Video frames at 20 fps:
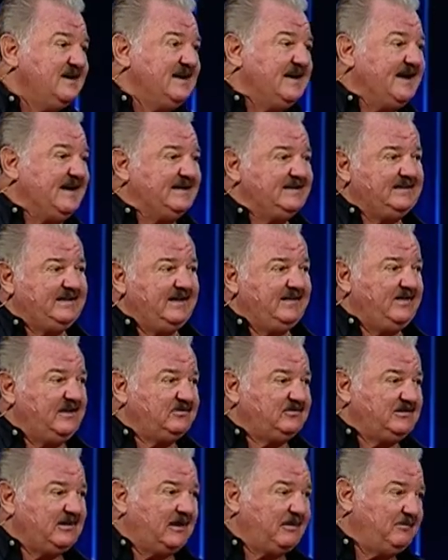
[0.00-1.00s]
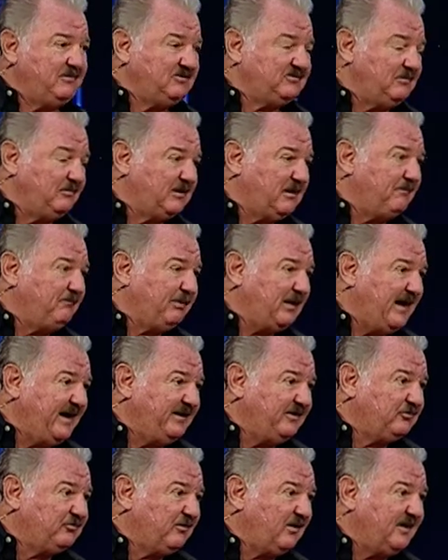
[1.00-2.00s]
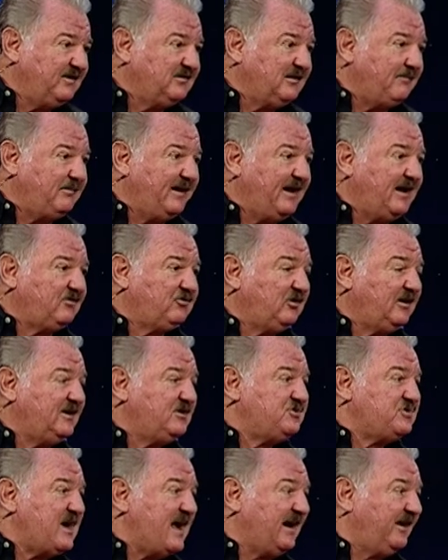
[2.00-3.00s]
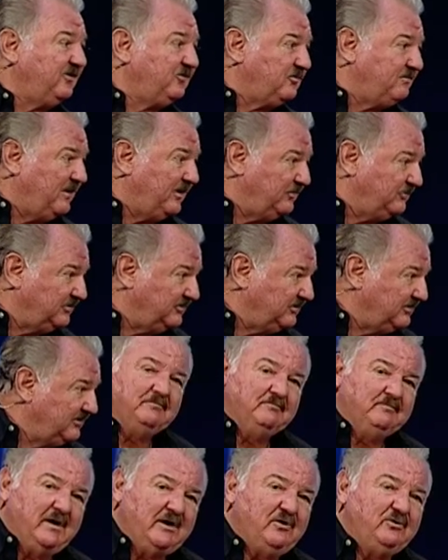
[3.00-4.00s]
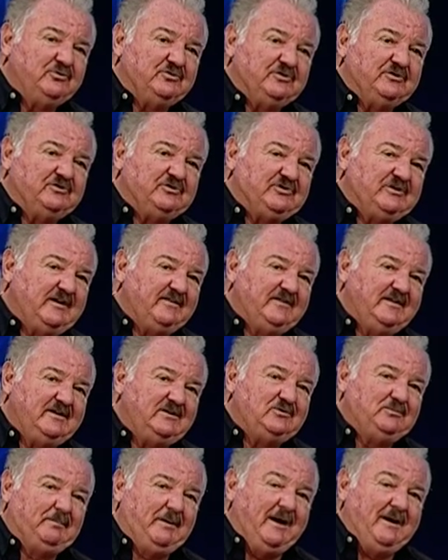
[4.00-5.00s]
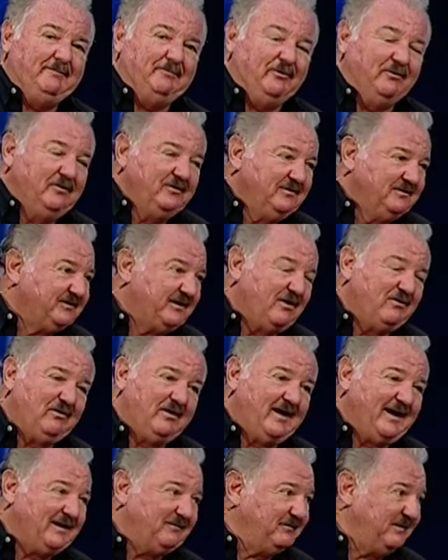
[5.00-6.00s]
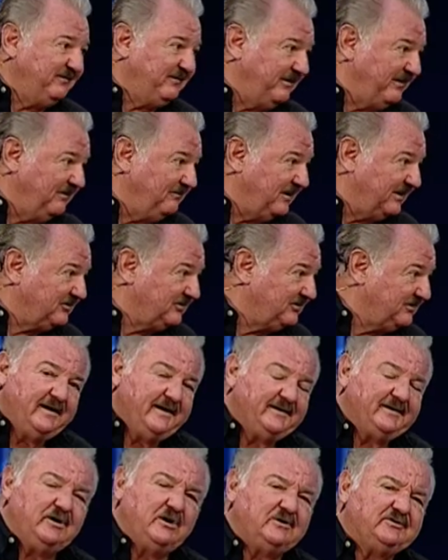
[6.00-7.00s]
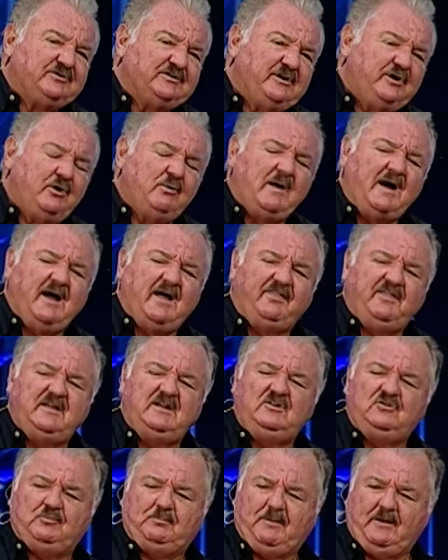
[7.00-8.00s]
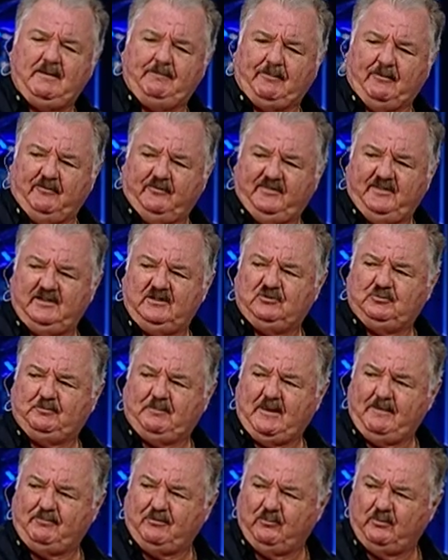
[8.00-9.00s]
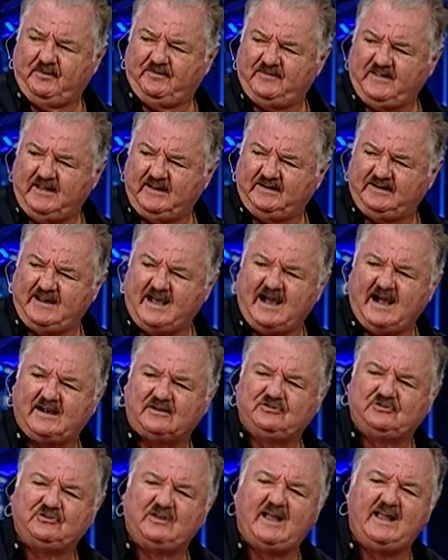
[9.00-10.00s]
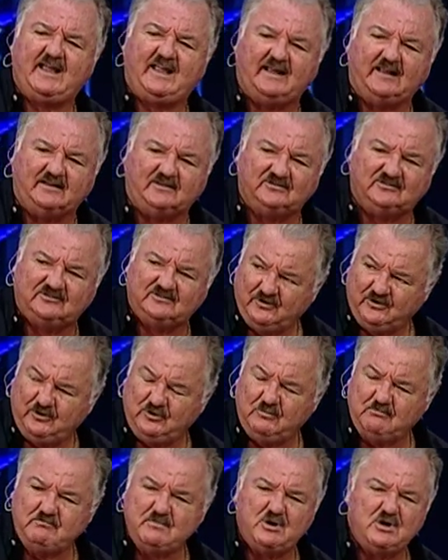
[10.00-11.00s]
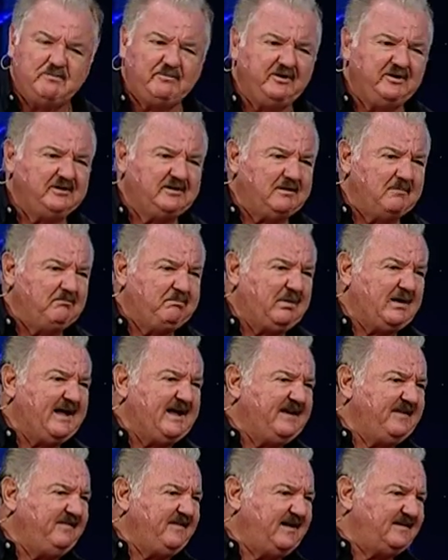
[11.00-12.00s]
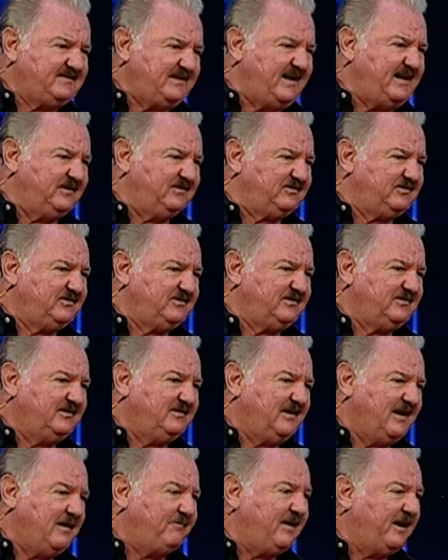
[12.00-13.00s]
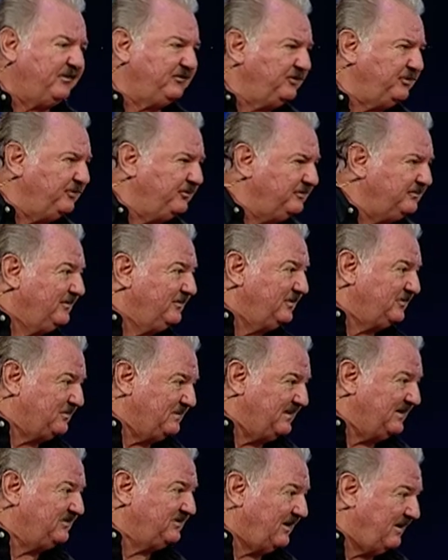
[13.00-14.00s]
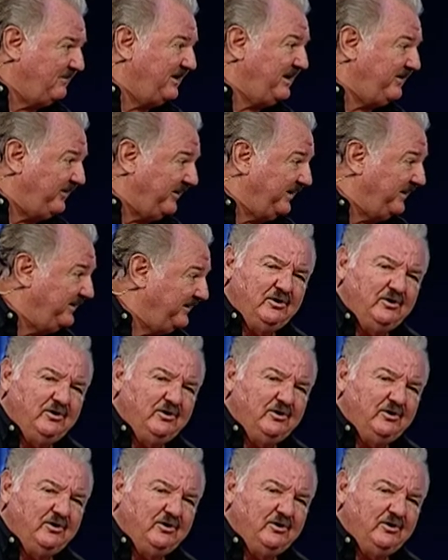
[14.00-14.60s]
and then there started to be some complainers rise up and actually challenge Moses. Moses said, These people don't like me very much. And God said, Who are these people? These people with their dark sayings who murmur and complain in their tents about you, which means I'm hearing it.